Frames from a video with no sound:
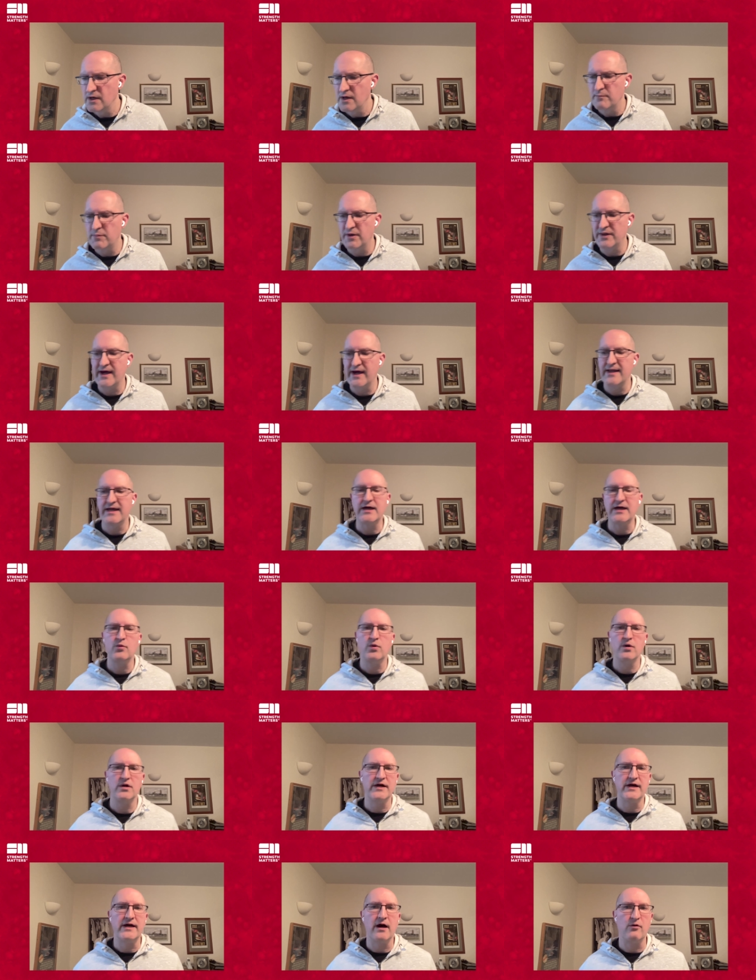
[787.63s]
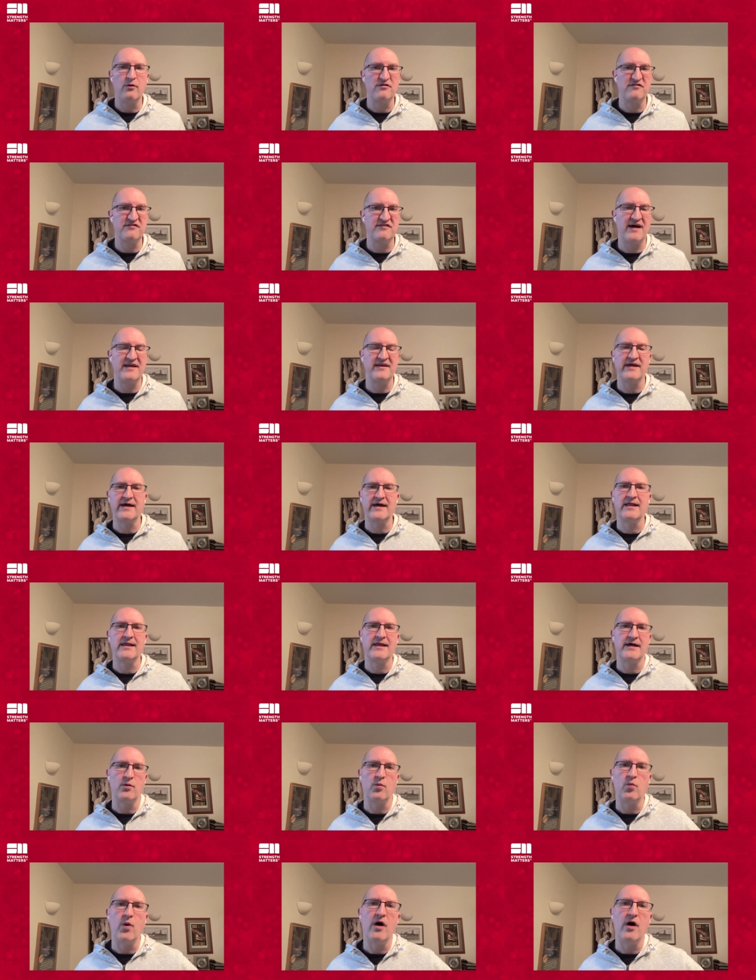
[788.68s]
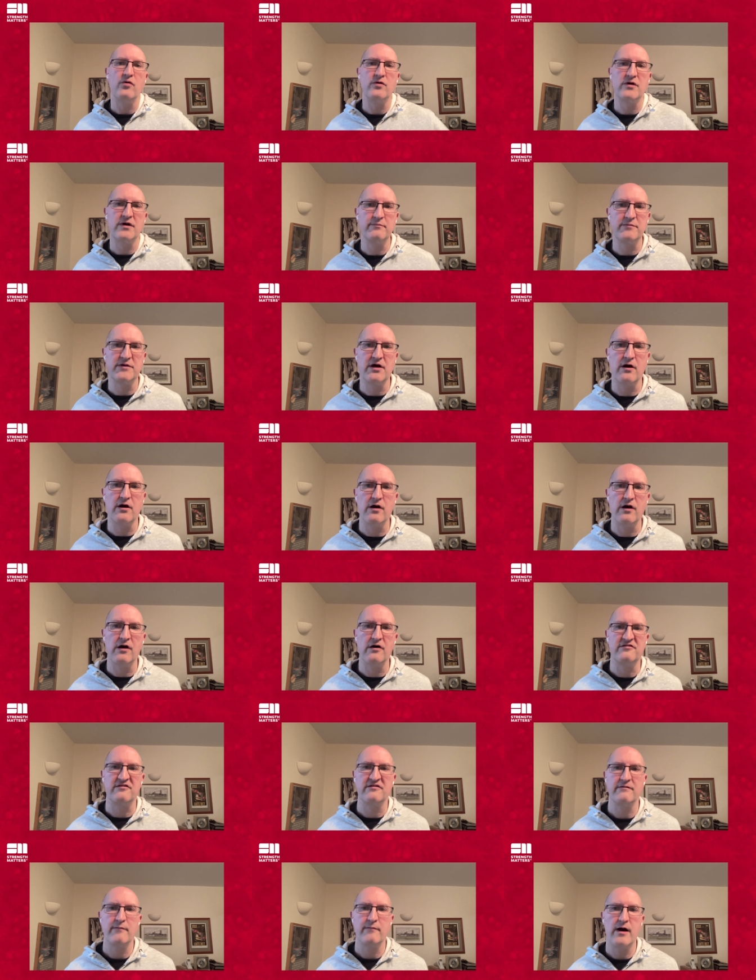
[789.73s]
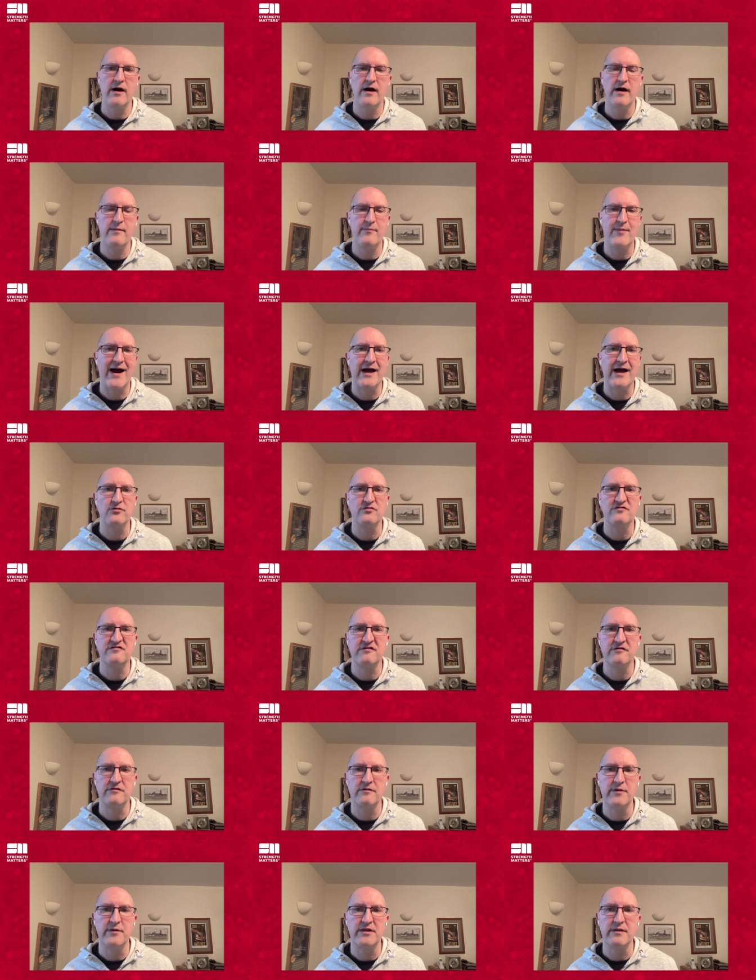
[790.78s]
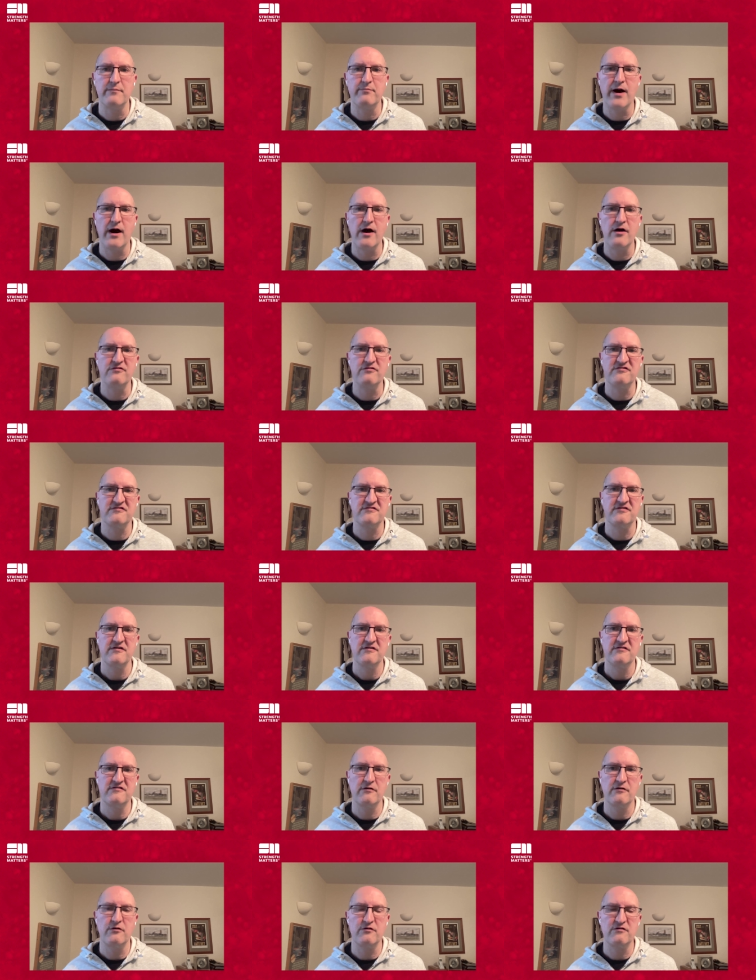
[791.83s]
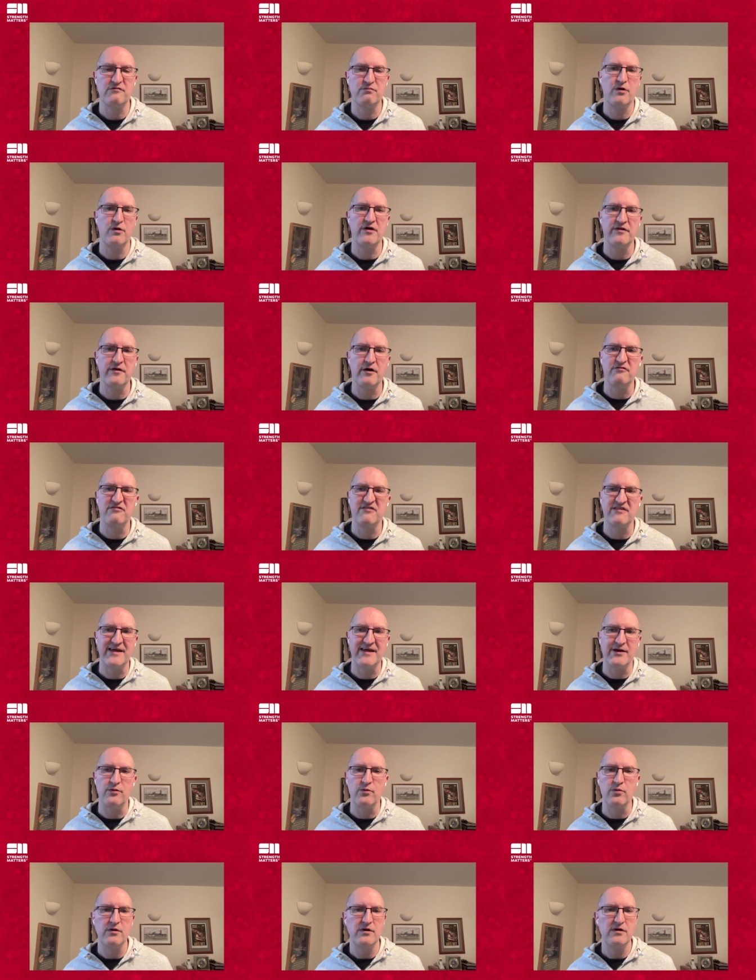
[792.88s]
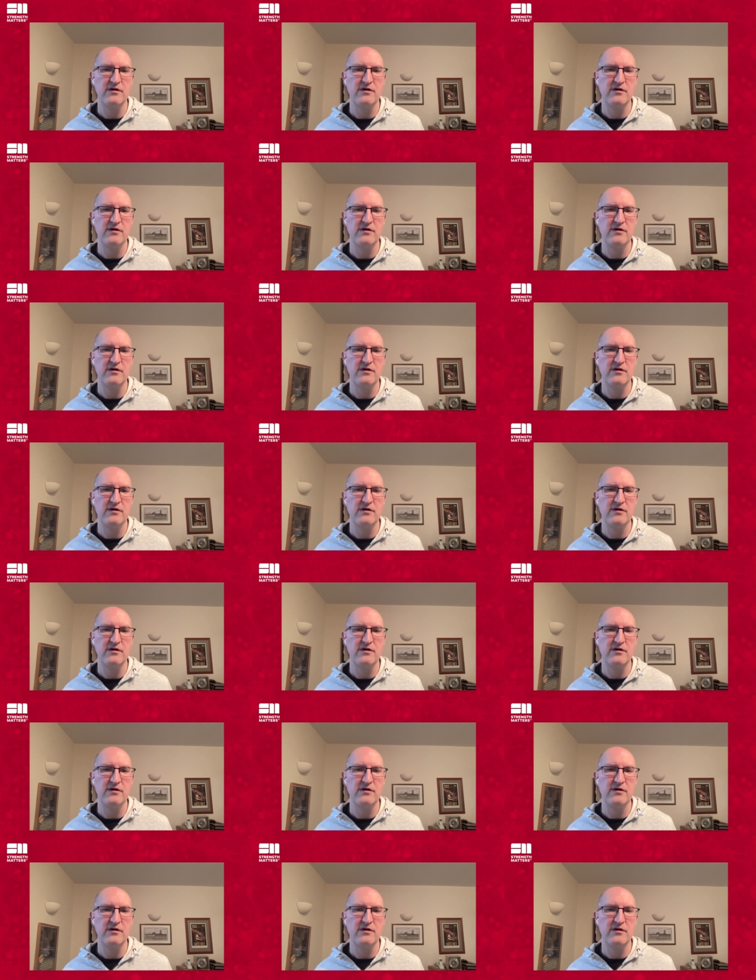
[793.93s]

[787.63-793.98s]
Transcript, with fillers: But then equally, I was sending a little welcome card um, out to them in the post. So it was one of those little